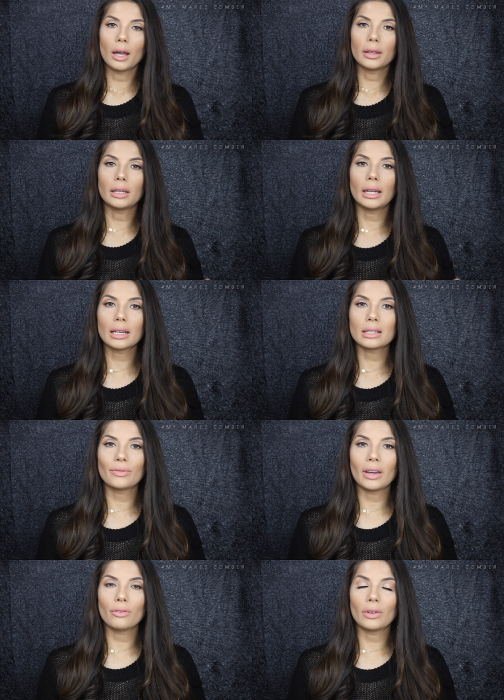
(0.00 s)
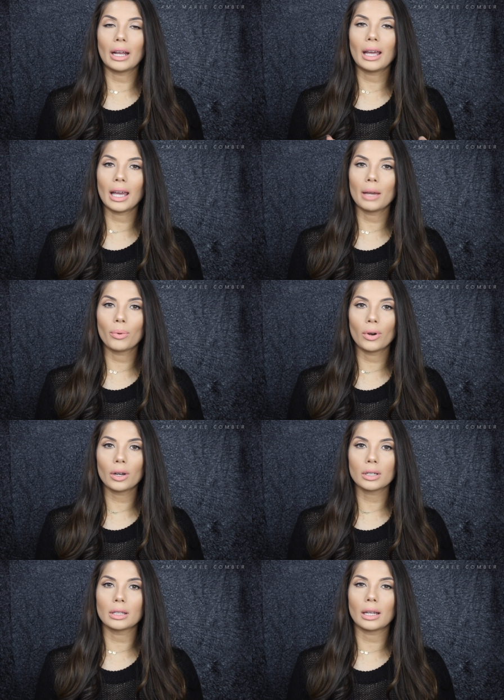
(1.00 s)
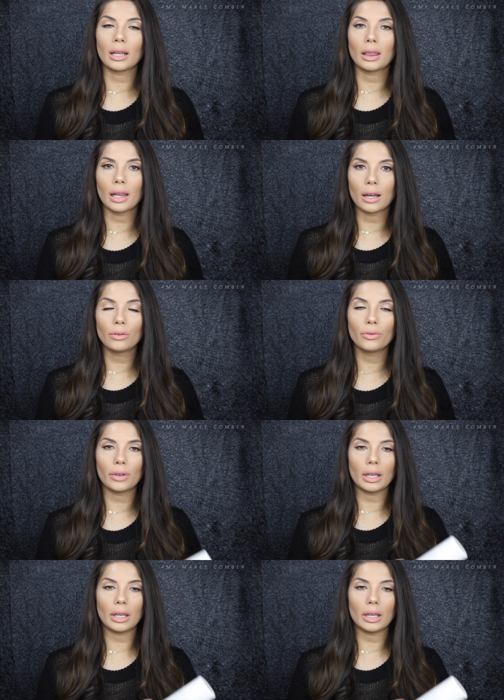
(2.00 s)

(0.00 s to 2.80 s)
The next favorite hair product that I love